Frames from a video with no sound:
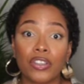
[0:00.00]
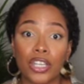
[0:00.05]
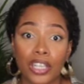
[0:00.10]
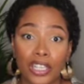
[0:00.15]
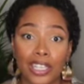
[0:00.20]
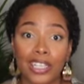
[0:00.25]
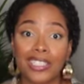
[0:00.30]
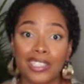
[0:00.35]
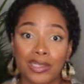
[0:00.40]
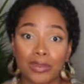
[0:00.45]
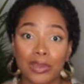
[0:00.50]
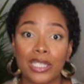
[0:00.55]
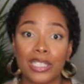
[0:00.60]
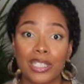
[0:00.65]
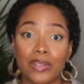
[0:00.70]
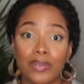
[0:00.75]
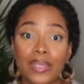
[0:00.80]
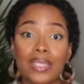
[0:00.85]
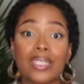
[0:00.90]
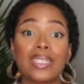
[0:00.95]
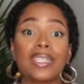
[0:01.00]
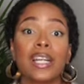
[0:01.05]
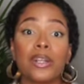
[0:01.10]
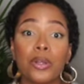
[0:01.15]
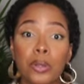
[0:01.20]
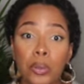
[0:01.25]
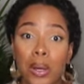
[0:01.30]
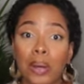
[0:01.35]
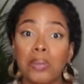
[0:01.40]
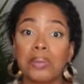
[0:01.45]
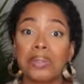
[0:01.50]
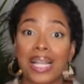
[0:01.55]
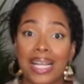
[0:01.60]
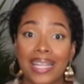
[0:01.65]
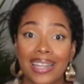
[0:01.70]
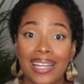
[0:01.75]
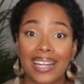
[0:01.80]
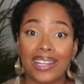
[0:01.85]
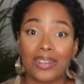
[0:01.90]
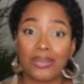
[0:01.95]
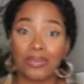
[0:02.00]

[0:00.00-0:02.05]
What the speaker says: good customer service because I know I would like that